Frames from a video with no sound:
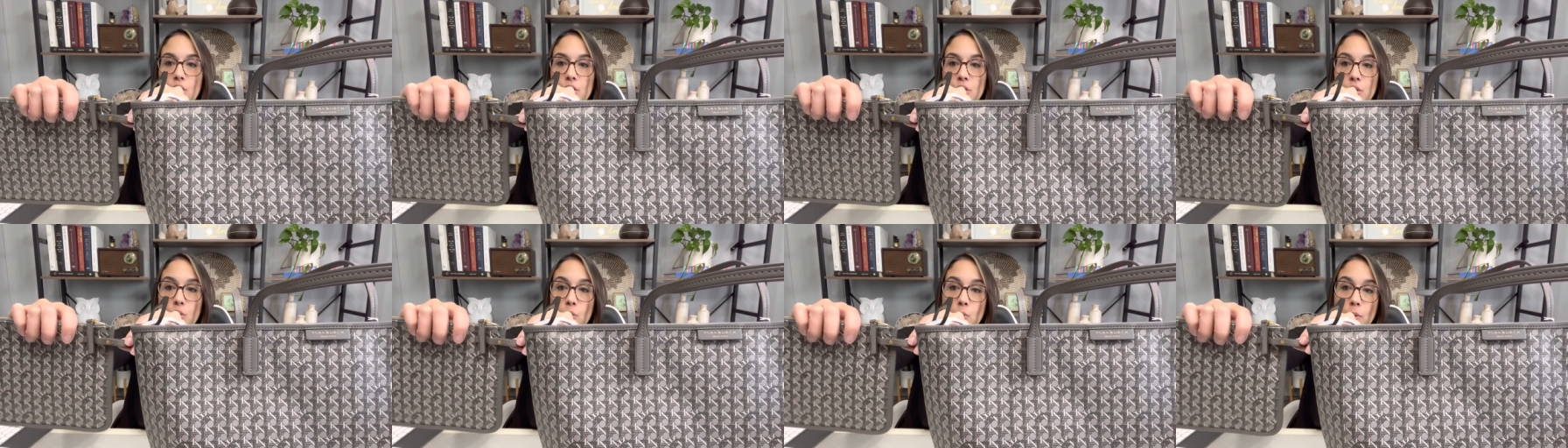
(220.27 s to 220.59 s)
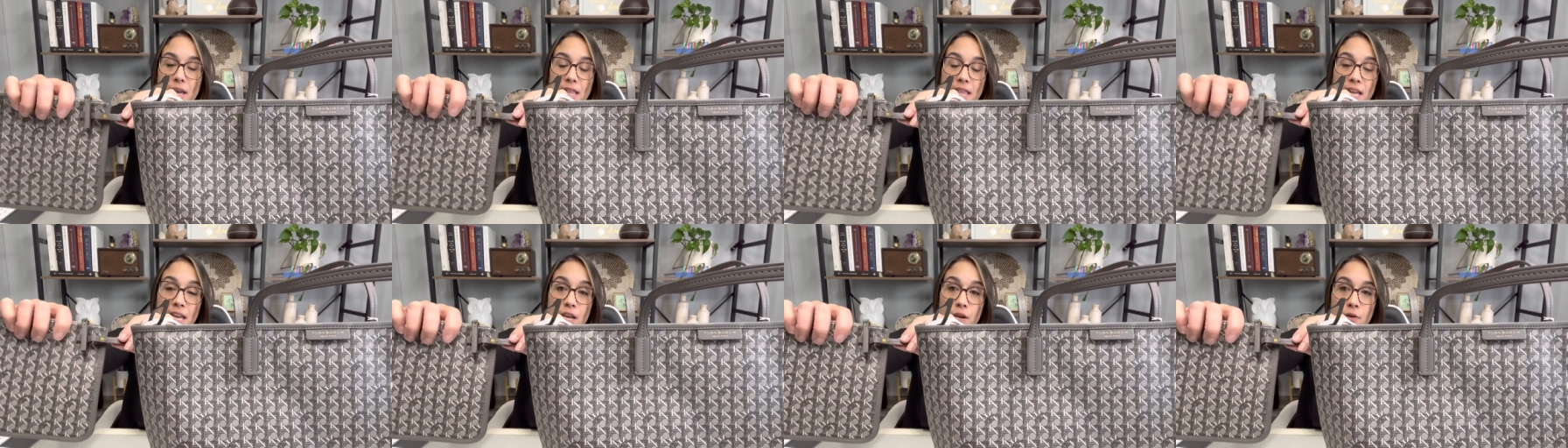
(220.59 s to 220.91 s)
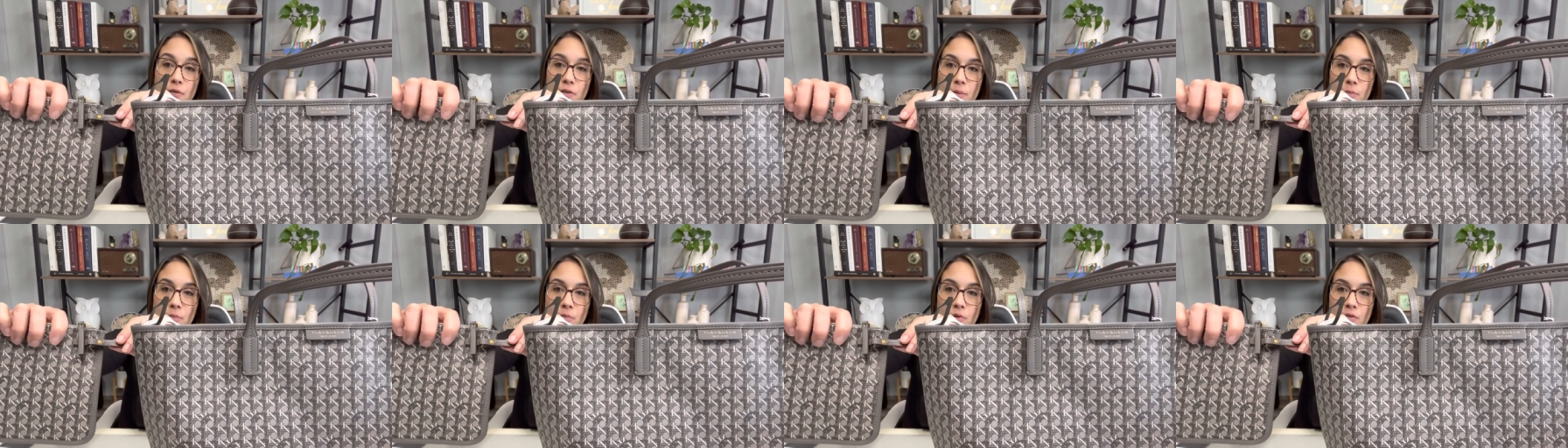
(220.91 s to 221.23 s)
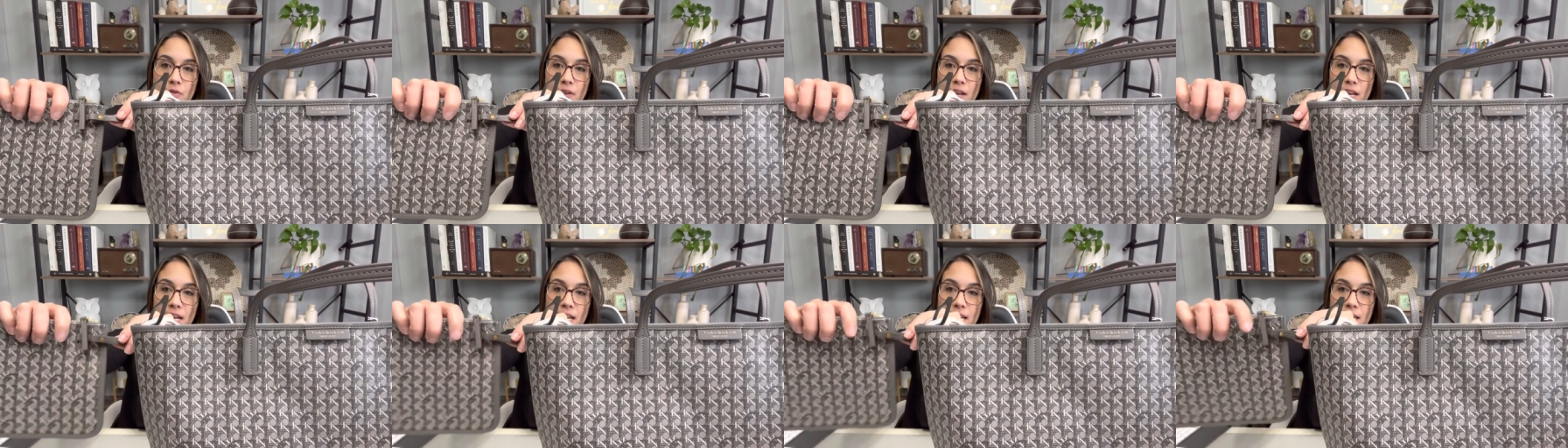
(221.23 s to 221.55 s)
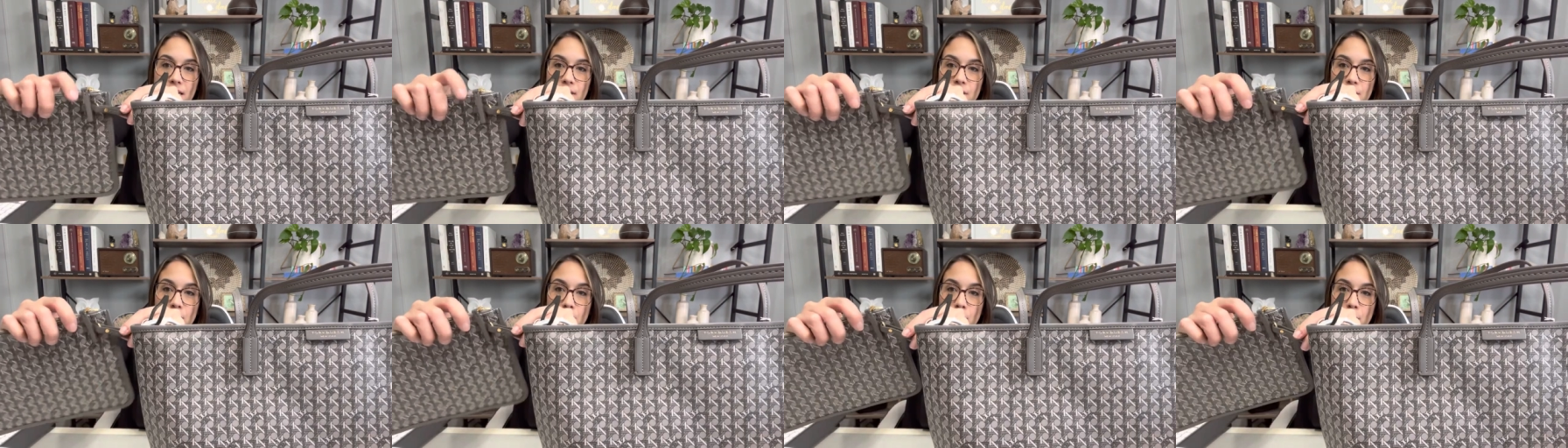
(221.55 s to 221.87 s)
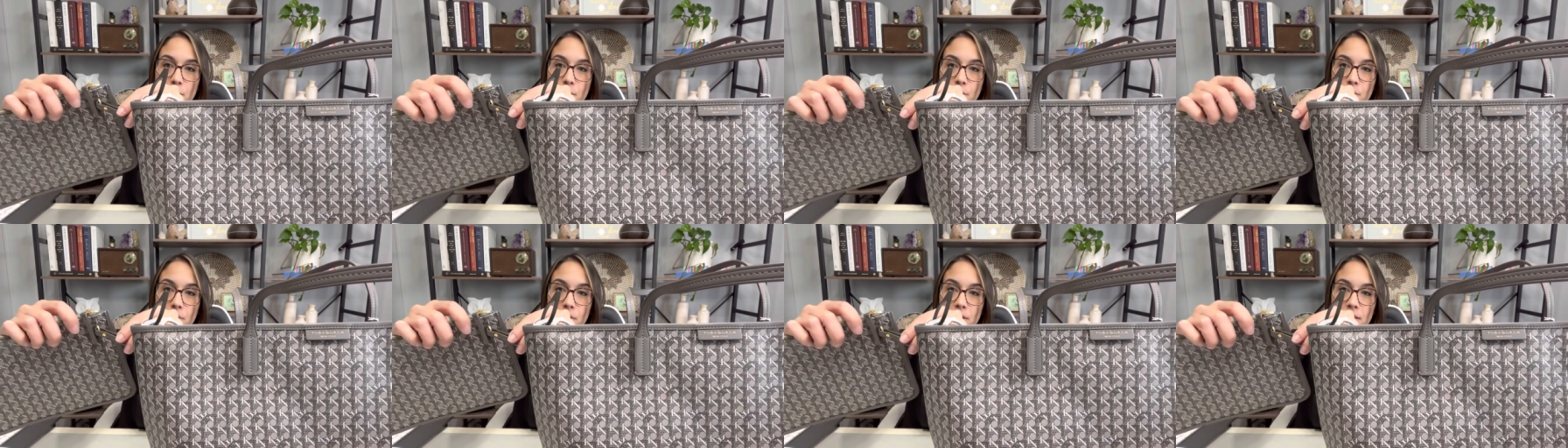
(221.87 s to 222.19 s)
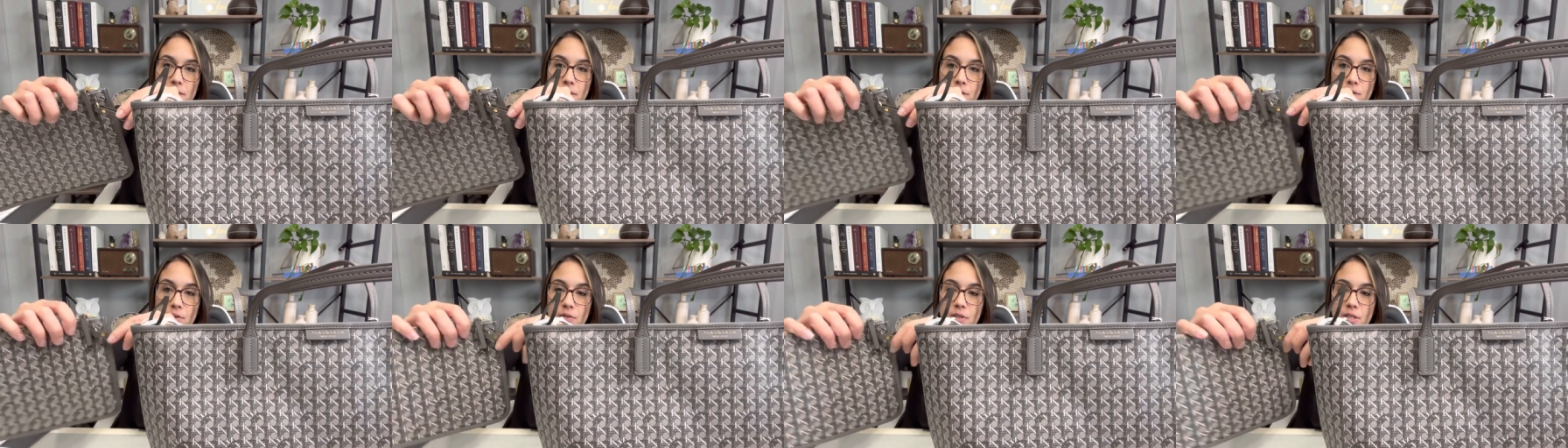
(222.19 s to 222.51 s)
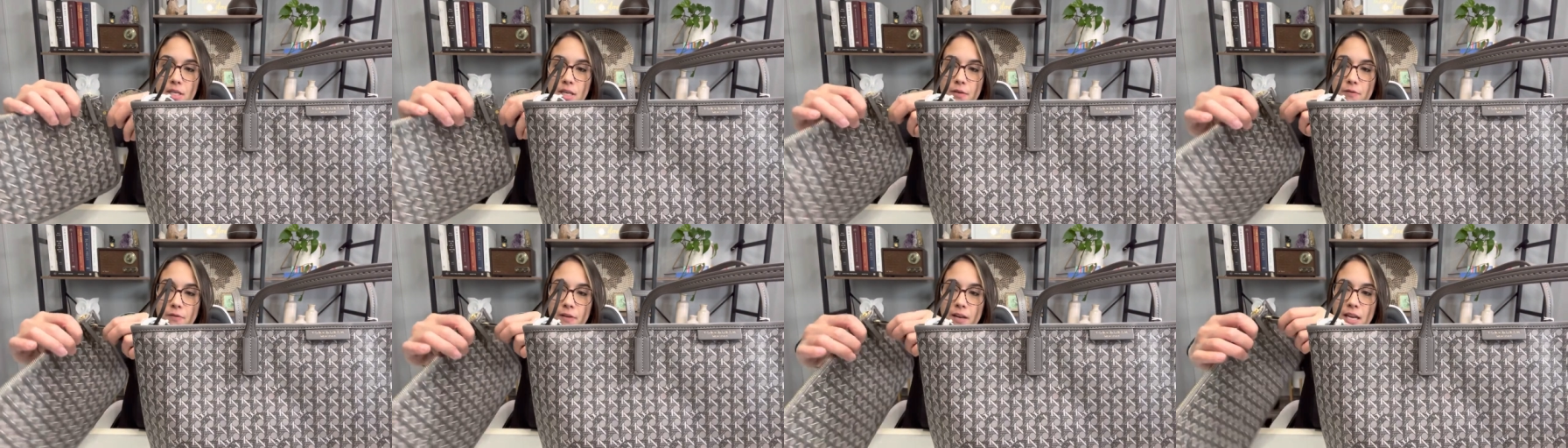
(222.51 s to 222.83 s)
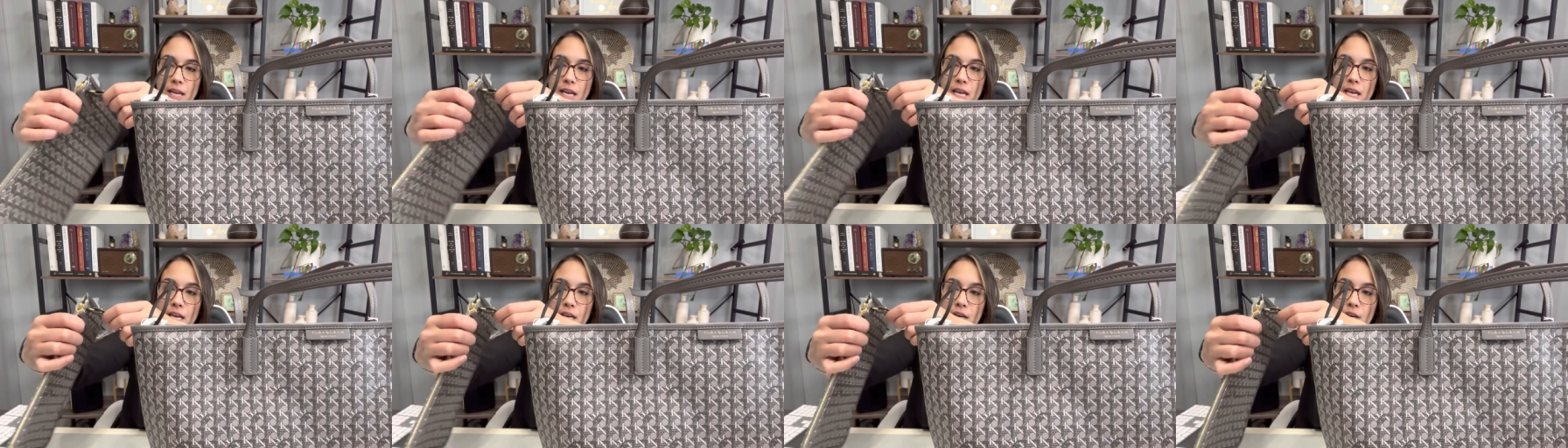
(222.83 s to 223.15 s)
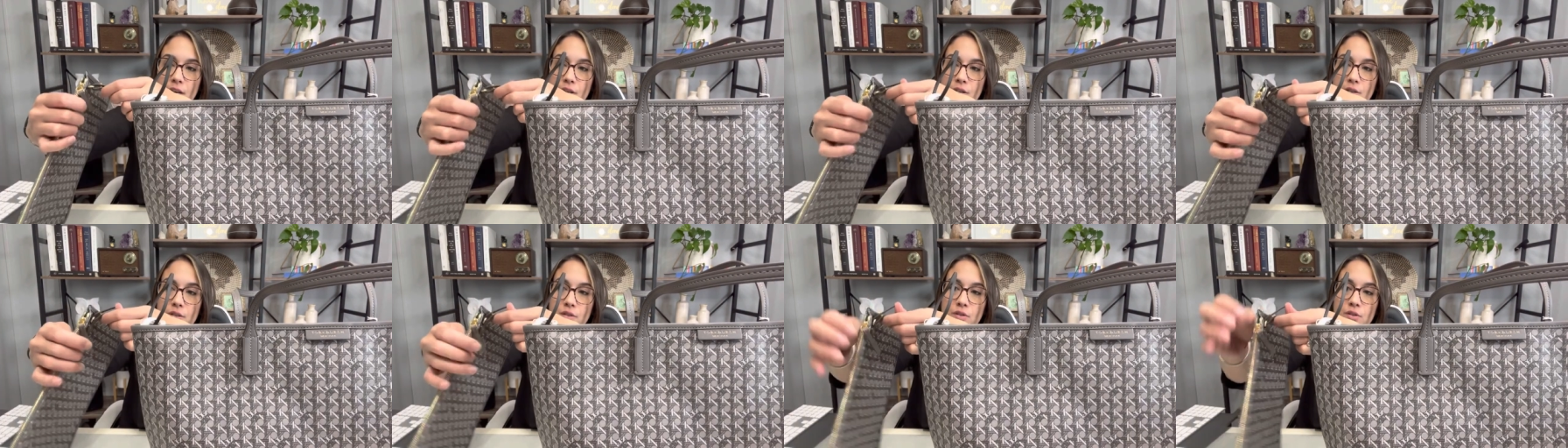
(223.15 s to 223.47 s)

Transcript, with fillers: The way that you remove it is through this little D-ring here.